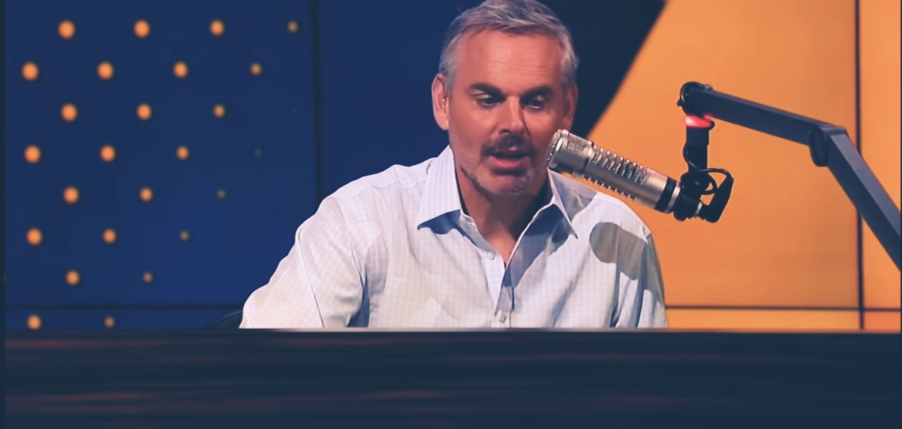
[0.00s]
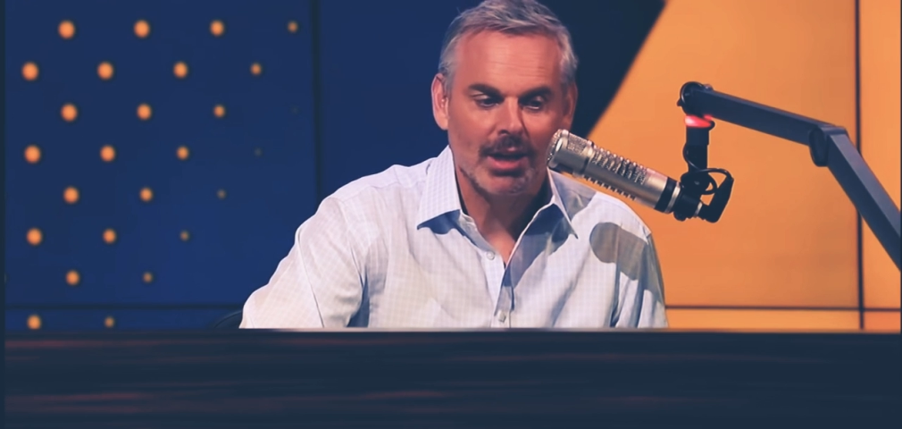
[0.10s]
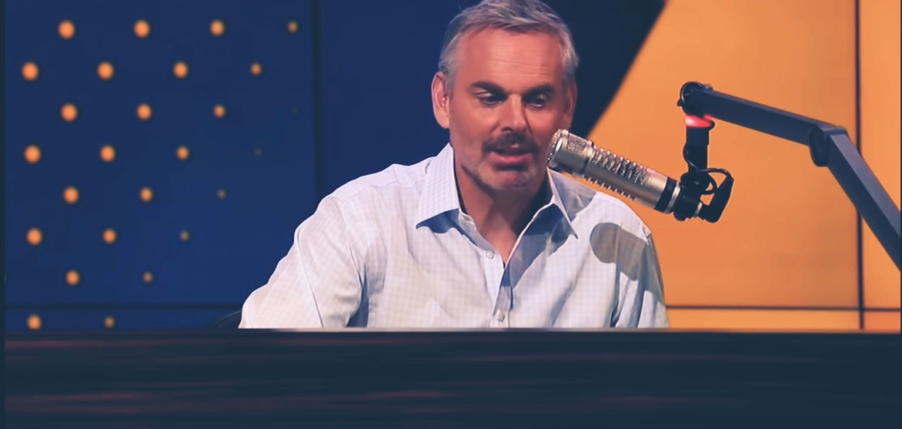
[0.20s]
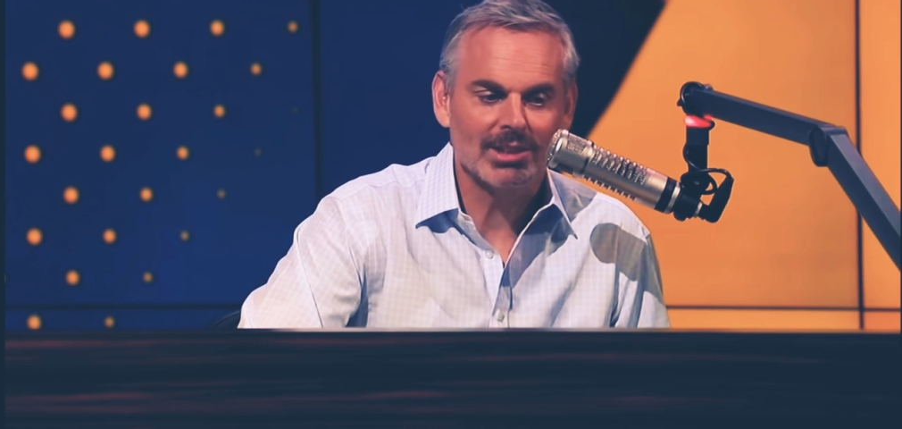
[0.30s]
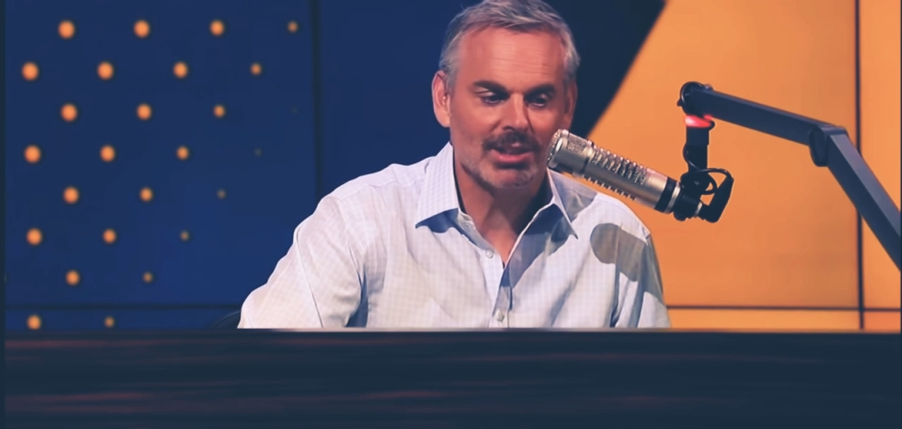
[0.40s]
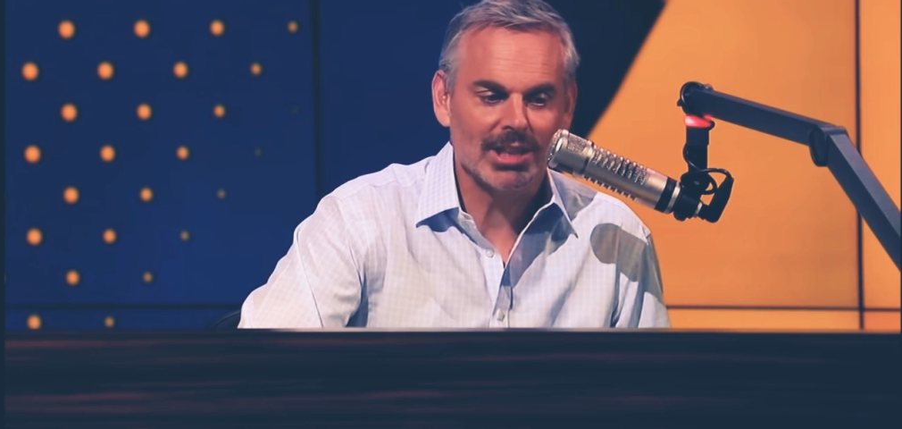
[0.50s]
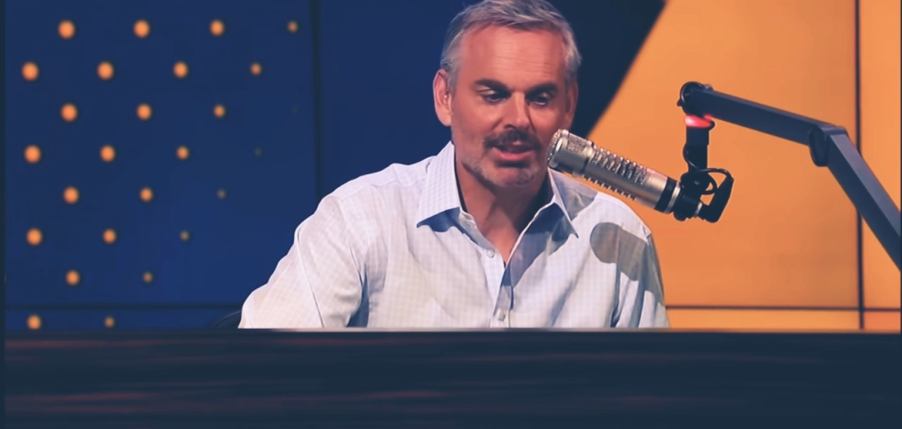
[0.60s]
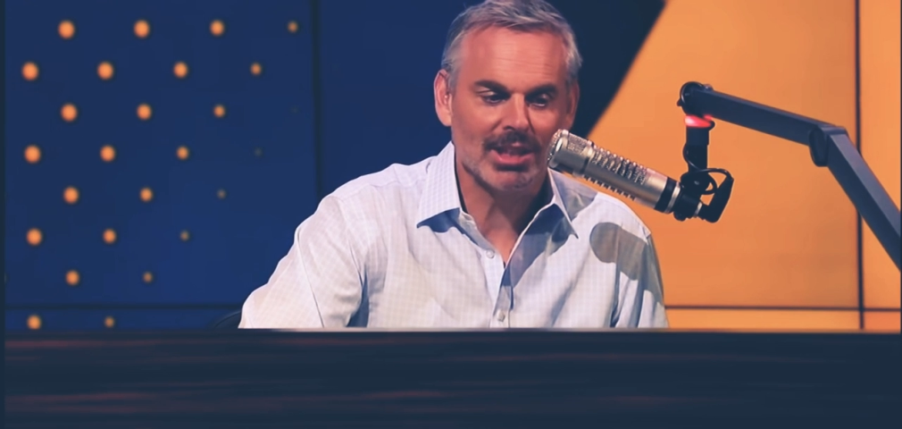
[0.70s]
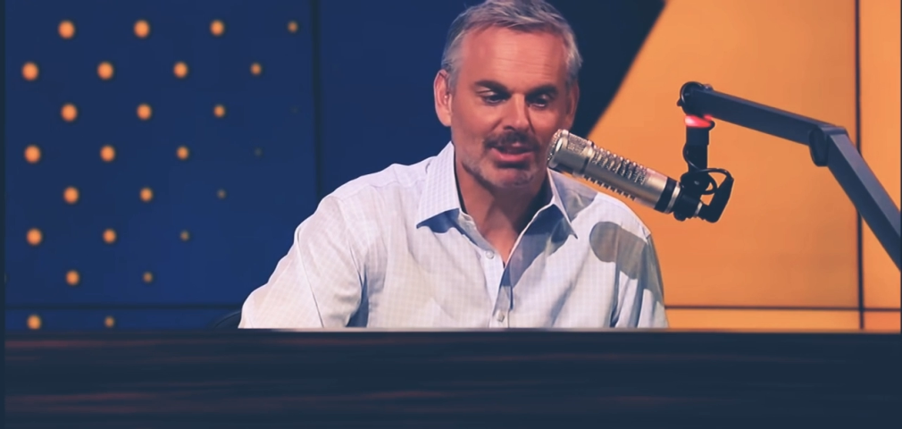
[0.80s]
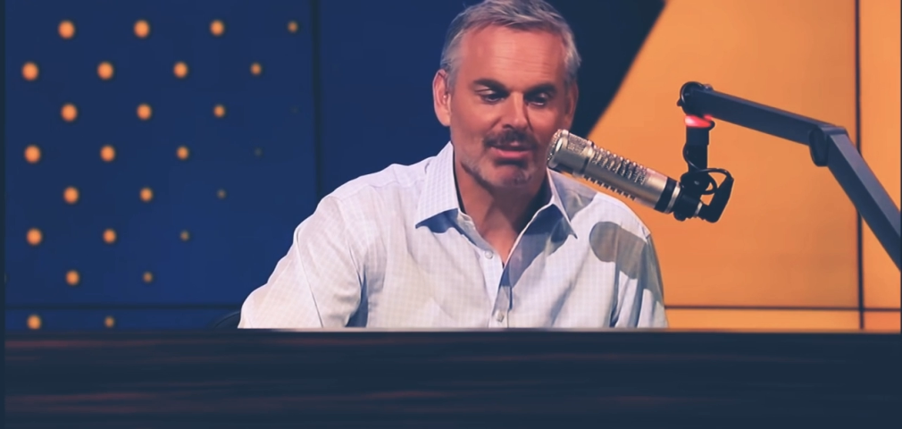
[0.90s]
and a
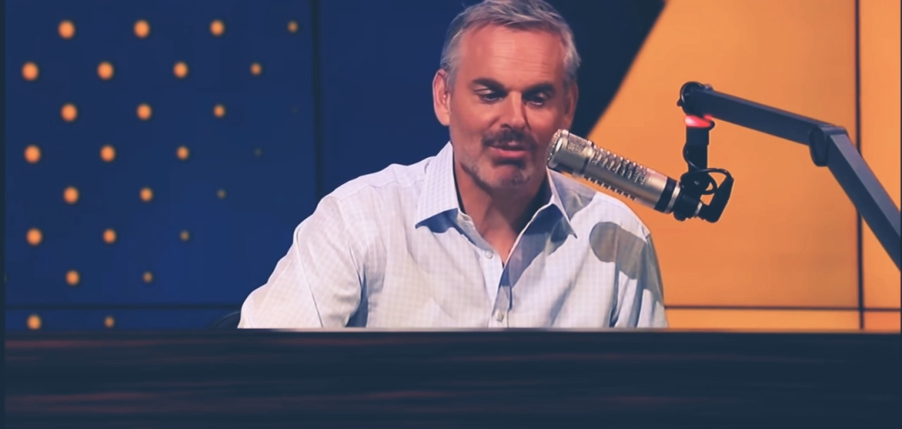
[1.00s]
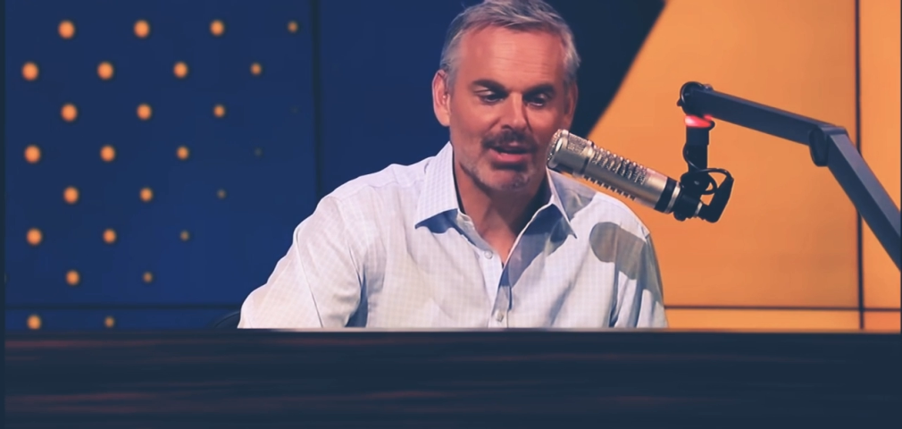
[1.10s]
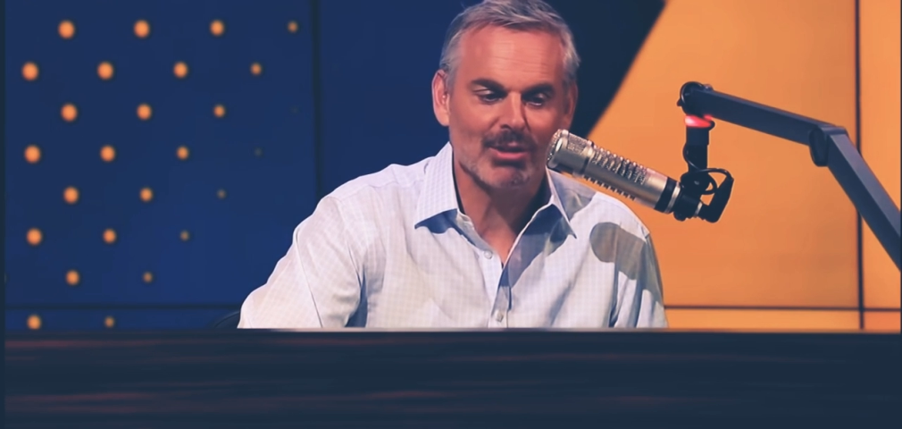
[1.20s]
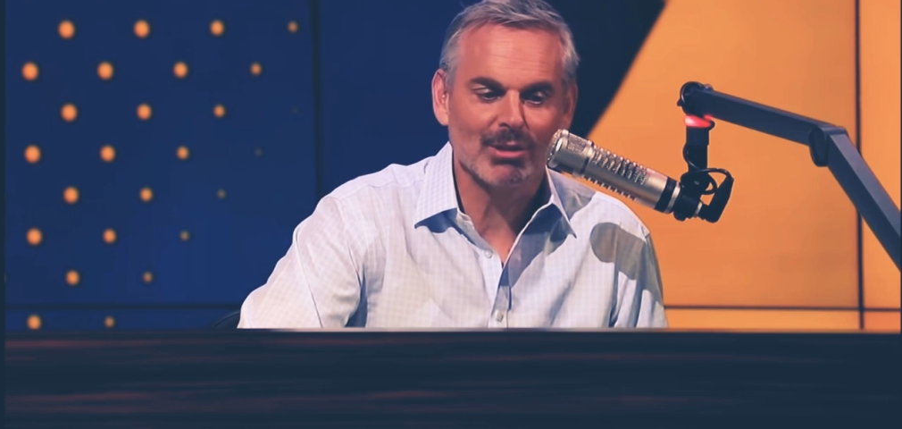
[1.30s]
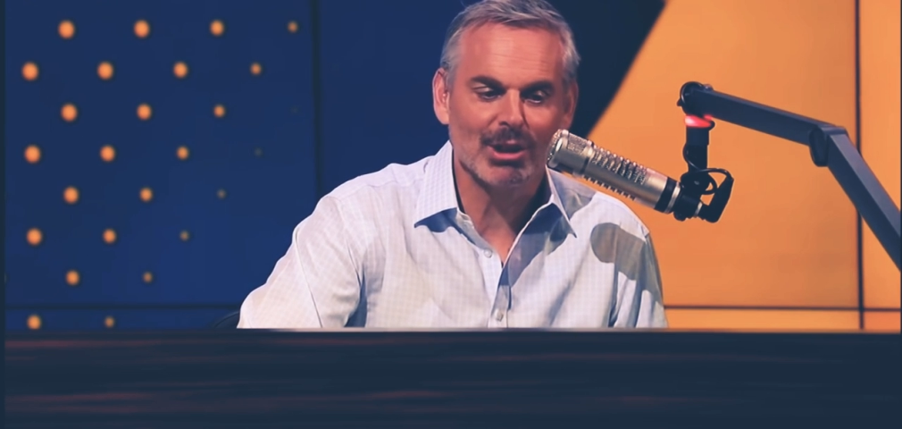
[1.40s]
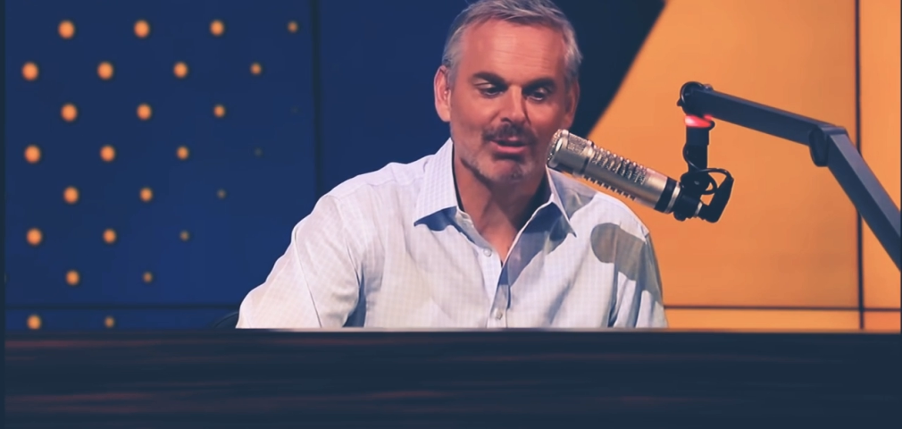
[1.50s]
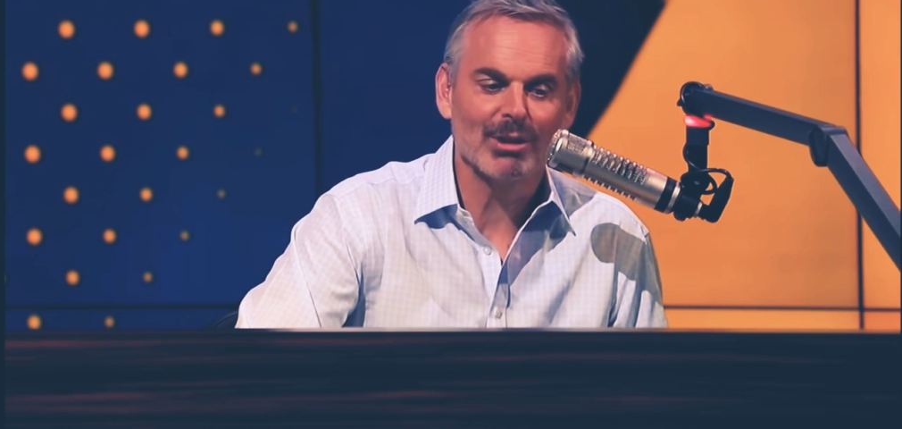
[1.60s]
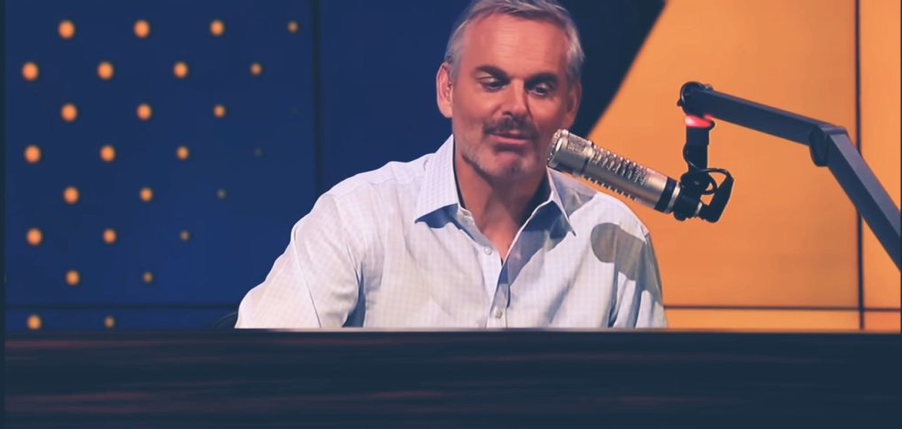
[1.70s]
6'6" defender literally